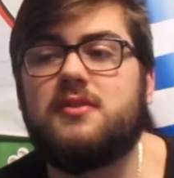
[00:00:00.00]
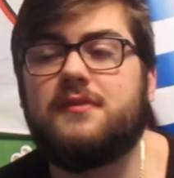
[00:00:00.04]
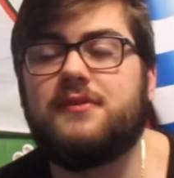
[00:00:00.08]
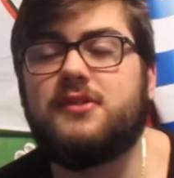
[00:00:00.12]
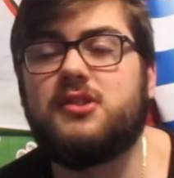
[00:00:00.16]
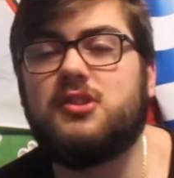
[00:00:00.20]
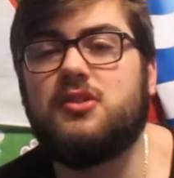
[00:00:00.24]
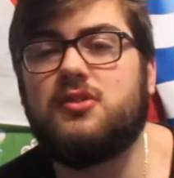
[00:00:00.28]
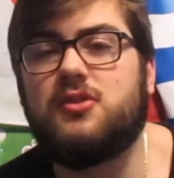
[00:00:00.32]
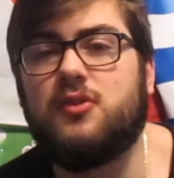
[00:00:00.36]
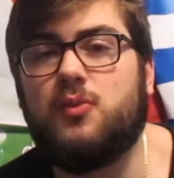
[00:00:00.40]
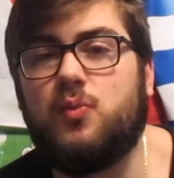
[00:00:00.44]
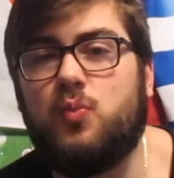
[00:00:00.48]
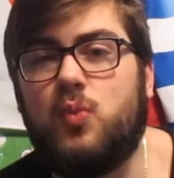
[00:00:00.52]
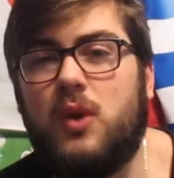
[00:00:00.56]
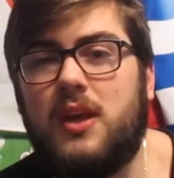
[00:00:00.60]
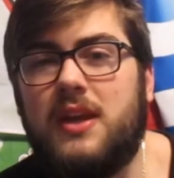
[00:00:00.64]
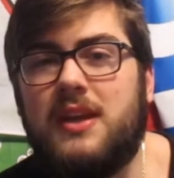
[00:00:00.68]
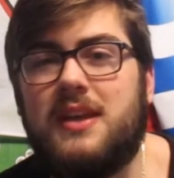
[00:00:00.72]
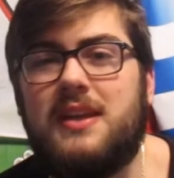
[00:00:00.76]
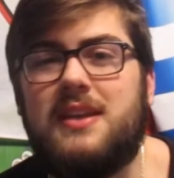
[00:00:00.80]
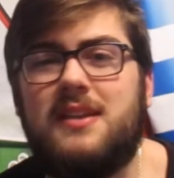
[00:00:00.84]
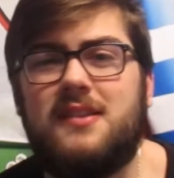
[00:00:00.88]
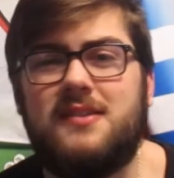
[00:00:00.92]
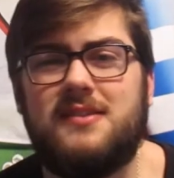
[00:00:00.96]
Obviously on the
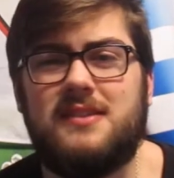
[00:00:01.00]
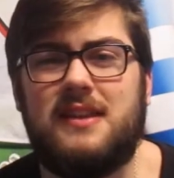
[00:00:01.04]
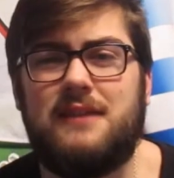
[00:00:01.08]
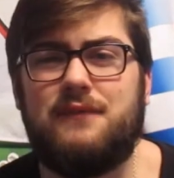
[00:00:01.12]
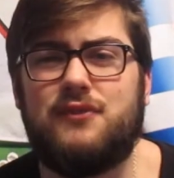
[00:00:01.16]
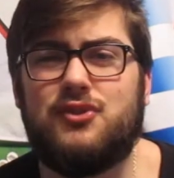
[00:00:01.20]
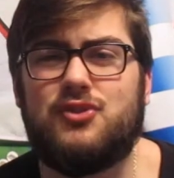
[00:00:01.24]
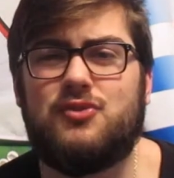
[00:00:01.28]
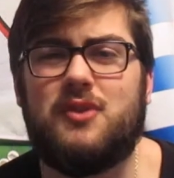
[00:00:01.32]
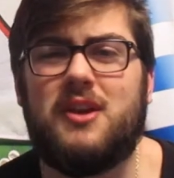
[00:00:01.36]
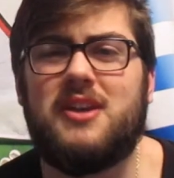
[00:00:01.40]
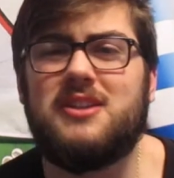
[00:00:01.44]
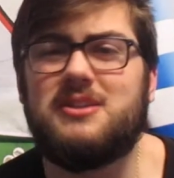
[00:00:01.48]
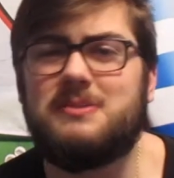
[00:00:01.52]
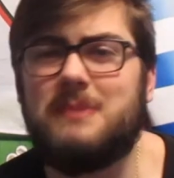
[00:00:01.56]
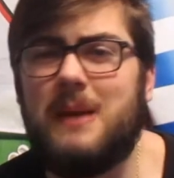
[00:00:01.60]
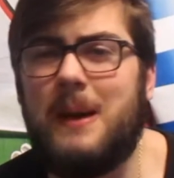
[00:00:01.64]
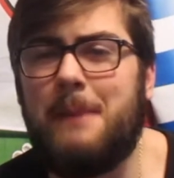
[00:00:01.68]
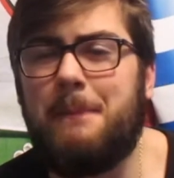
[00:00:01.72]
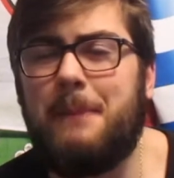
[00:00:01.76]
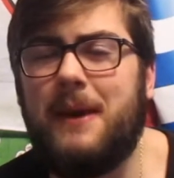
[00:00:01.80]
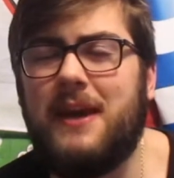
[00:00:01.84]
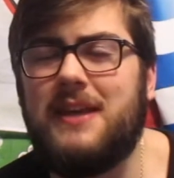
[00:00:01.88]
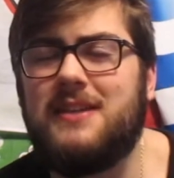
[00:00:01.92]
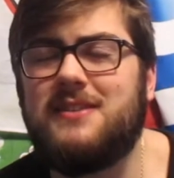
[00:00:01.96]
wing, he doesn't have the greatest
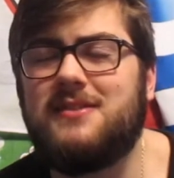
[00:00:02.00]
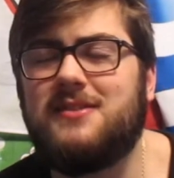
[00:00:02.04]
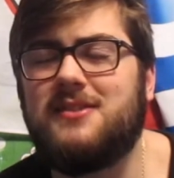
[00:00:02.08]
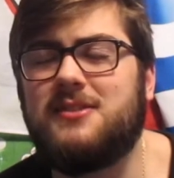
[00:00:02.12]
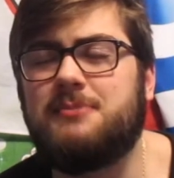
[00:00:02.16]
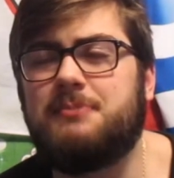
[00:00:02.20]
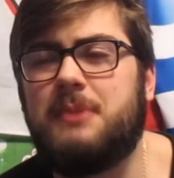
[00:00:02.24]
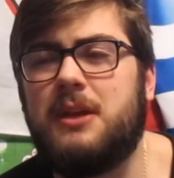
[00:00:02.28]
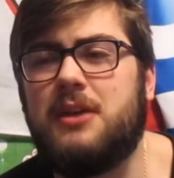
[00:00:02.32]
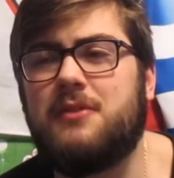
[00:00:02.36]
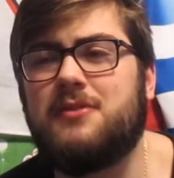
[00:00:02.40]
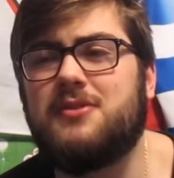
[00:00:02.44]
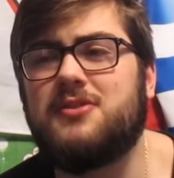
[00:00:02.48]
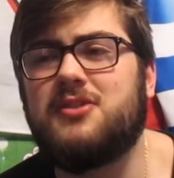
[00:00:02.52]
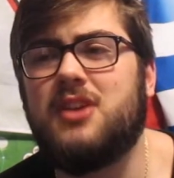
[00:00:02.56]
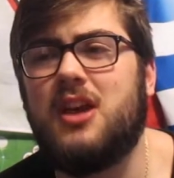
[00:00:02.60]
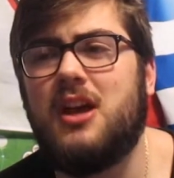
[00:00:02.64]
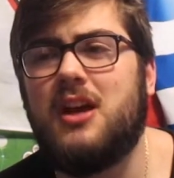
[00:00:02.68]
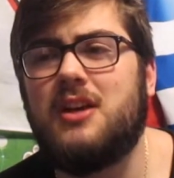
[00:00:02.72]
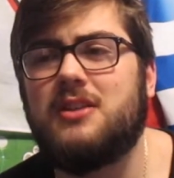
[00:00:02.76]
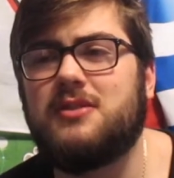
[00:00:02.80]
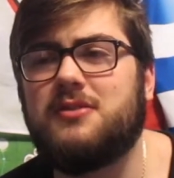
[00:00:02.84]
amount of pace as Bearings,